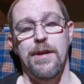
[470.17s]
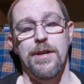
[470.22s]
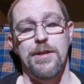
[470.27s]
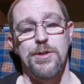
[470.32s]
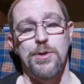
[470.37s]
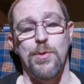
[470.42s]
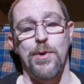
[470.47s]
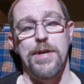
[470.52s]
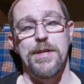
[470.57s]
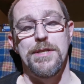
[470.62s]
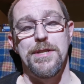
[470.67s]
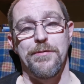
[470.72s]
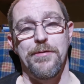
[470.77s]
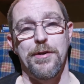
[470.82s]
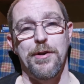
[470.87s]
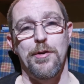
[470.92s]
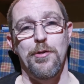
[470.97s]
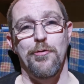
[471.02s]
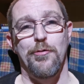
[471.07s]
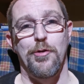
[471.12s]
it's quite
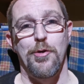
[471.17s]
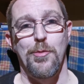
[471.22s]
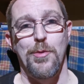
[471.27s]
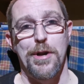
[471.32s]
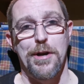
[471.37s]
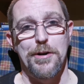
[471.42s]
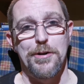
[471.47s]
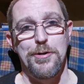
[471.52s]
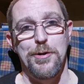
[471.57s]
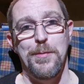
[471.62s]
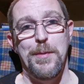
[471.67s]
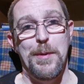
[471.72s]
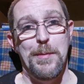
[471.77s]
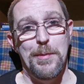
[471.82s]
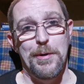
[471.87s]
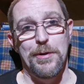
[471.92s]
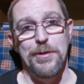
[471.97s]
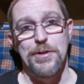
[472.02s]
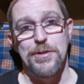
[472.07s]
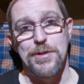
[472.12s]
difficult for 1 or 2
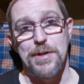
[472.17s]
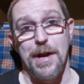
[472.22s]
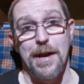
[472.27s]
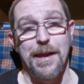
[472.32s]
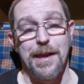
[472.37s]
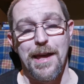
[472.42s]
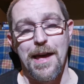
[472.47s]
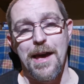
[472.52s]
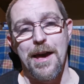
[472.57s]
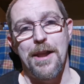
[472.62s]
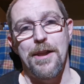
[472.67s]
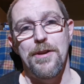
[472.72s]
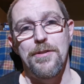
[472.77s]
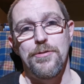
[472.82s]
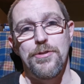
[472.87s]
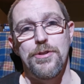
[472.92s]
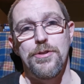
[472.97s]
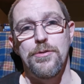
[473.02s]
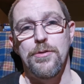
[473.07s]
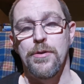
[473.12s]
people to sort of get
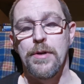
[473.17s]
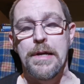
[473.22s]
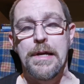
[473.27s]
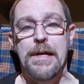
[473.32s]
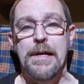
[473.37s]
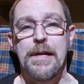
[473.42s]
around, you know.